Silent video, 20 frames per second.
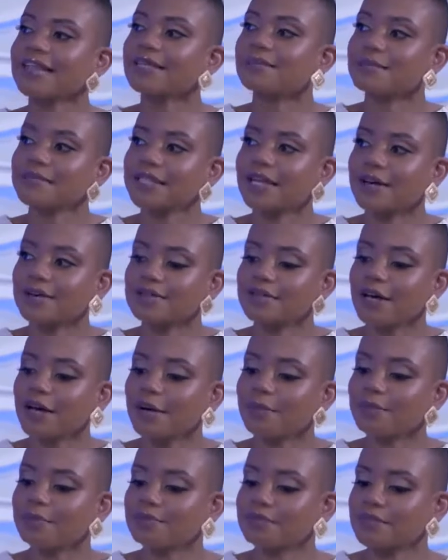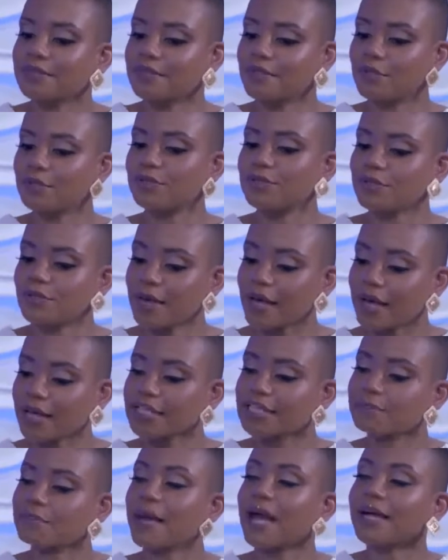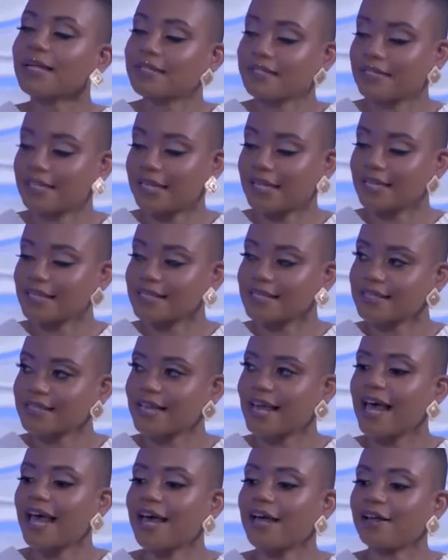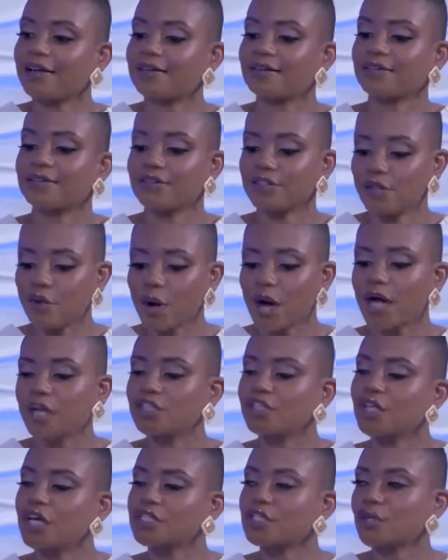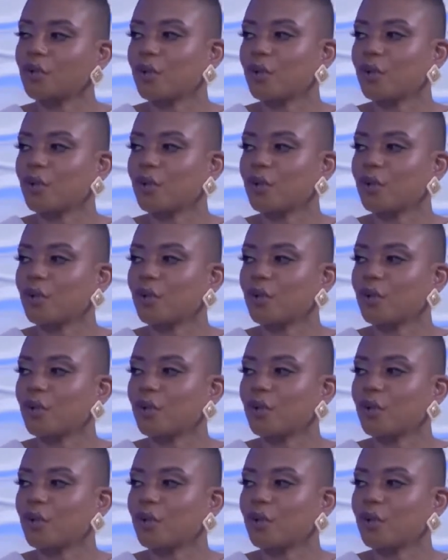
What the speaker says: themselves up, you know, to expect this and, you know, adjust